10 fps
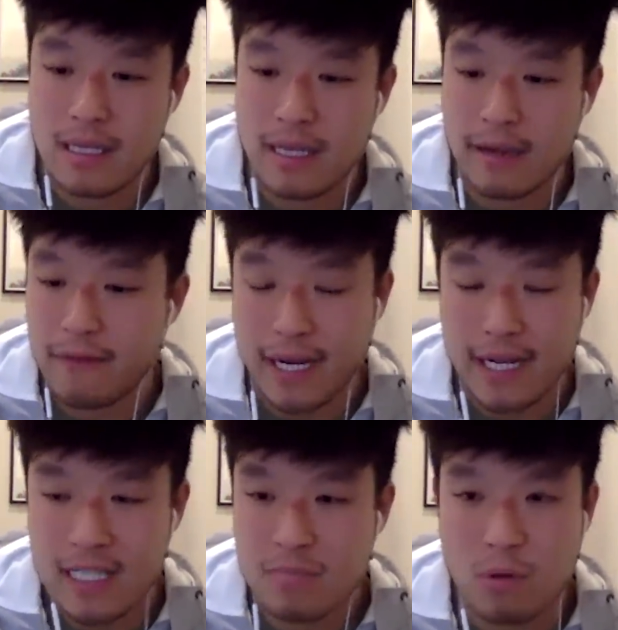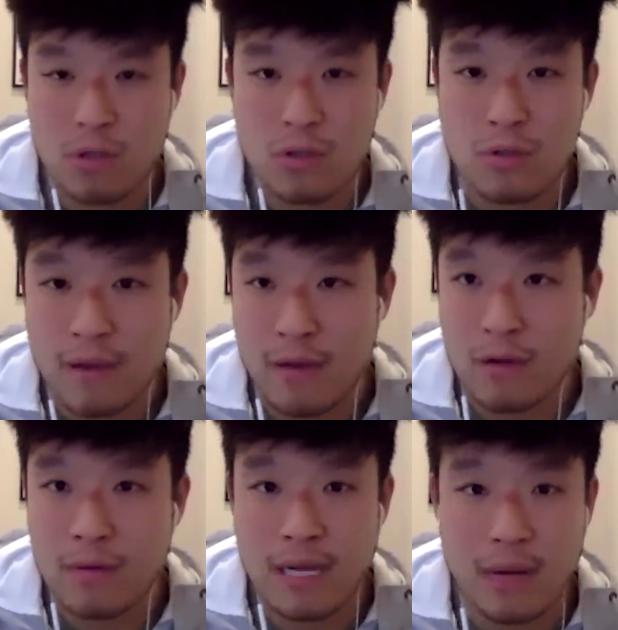like fighting sports with my
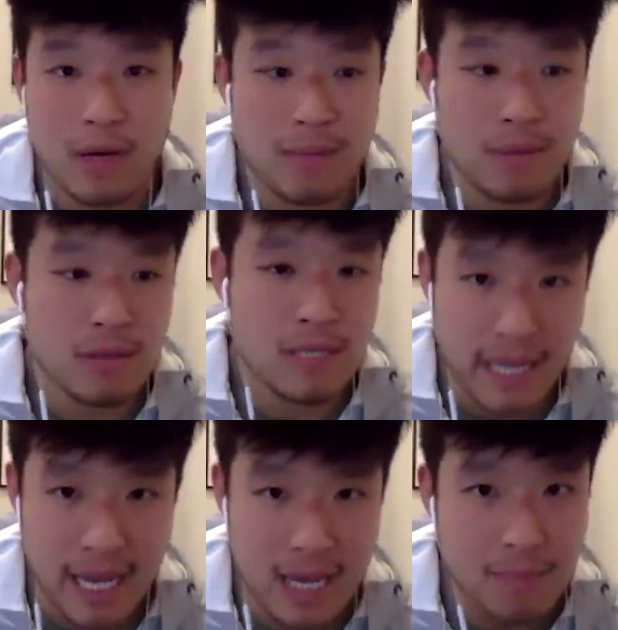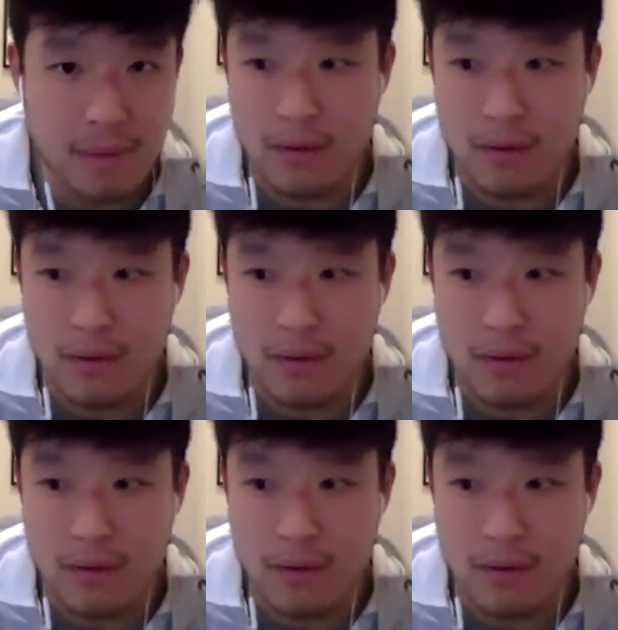woman. I want to be able to camp.